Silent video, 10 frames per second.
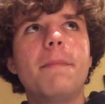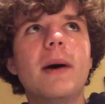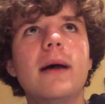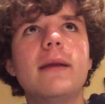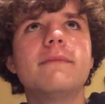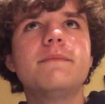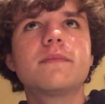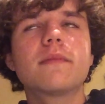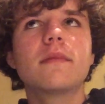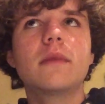But
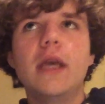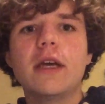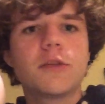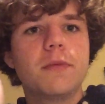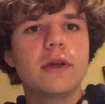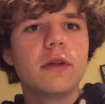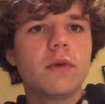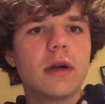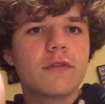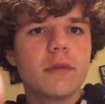yeah, spoiler
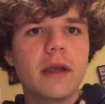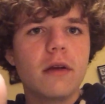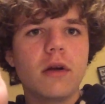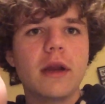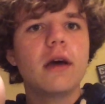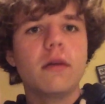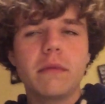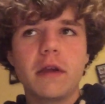warning from here on out.